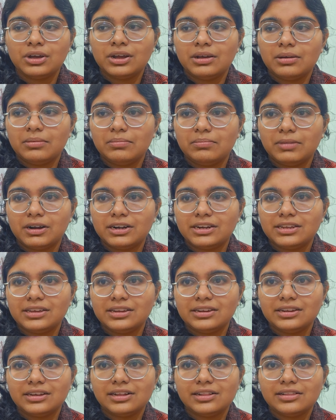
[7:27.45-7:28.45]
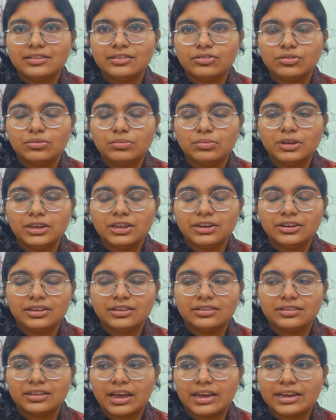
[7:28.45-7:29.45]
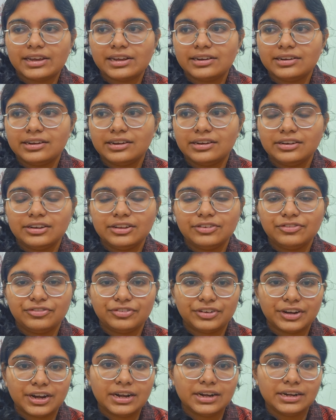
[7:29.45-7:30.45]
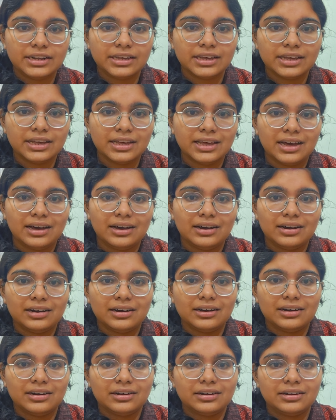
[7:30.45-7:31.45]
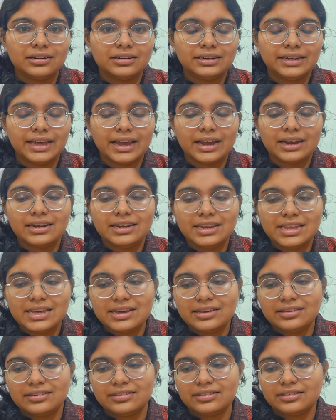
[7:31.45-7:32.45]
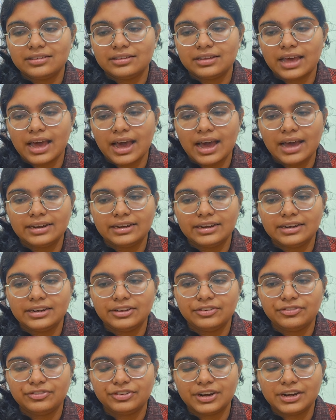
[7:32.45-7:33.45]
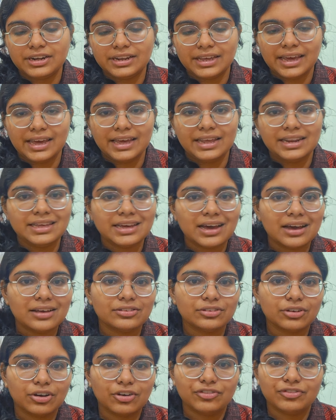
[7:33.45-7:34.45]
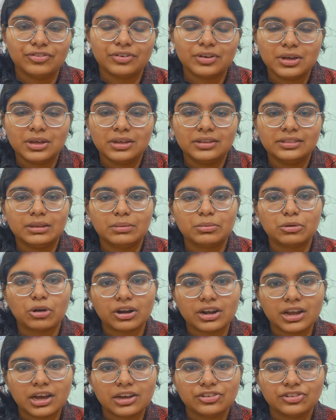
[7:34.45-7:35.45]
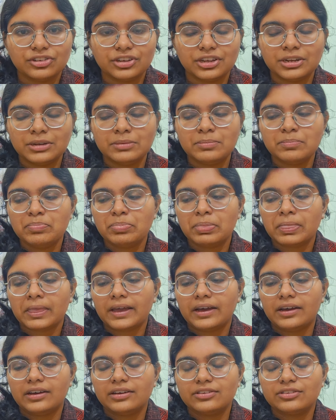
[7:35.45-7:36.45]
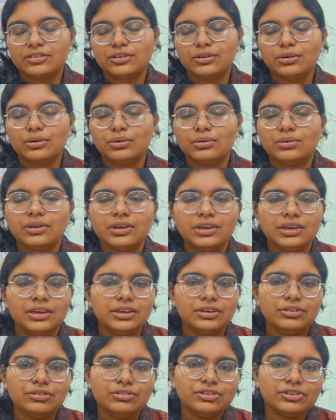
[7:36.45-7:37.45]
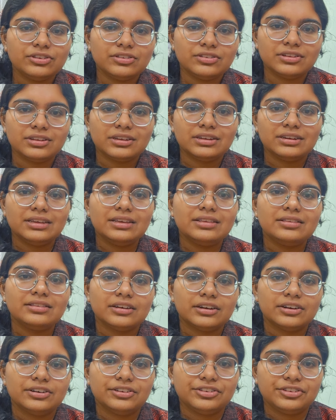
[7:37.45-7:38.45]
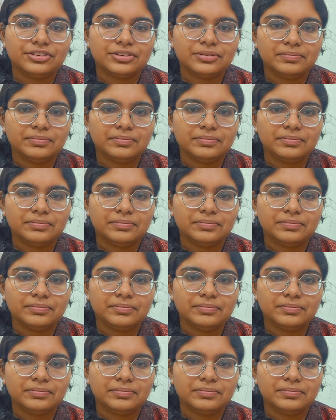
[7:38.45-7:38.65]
materials to be recycled in different techniques and in different areas of the production. So you just research.